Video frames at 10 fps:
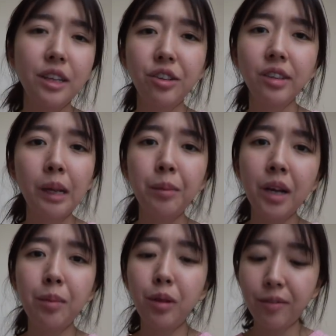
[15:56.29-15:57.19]
They just sent me a
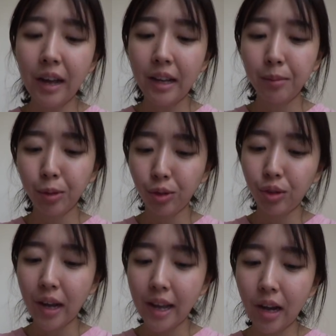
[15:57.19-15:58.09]
couple of items to
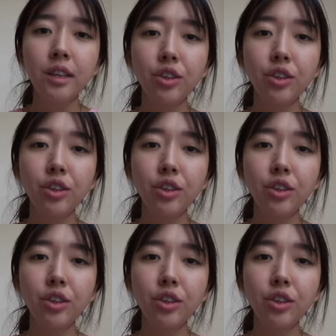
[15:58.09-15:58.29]
try out.